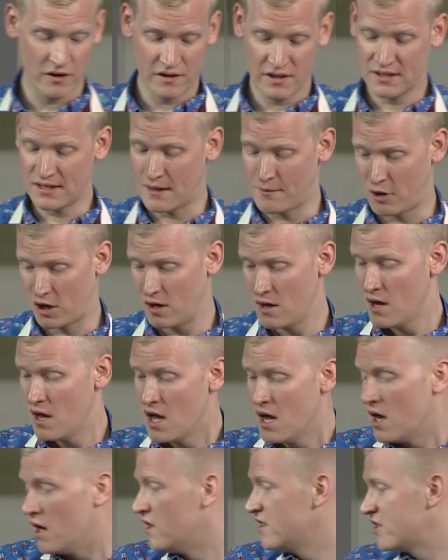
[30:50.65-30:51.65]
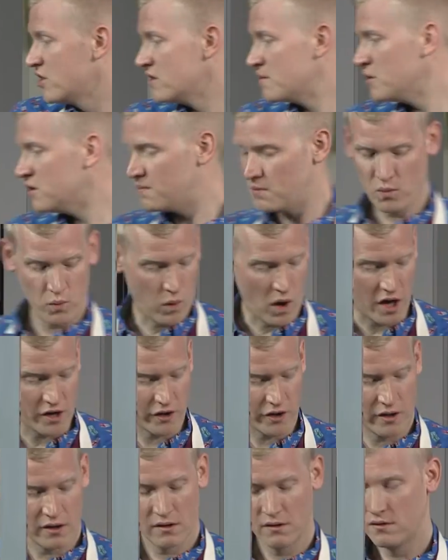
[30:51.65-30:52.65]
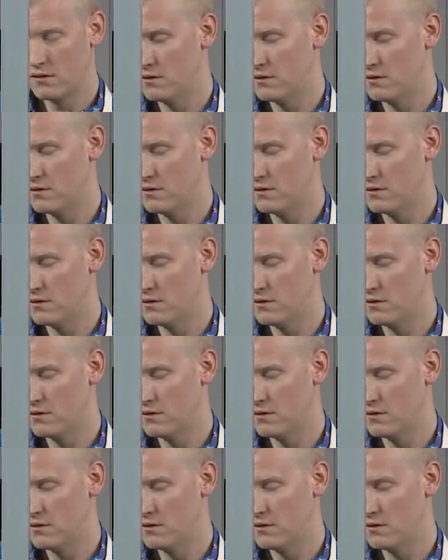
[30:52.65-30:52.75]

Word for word: in the summer. Is there supposed to be water?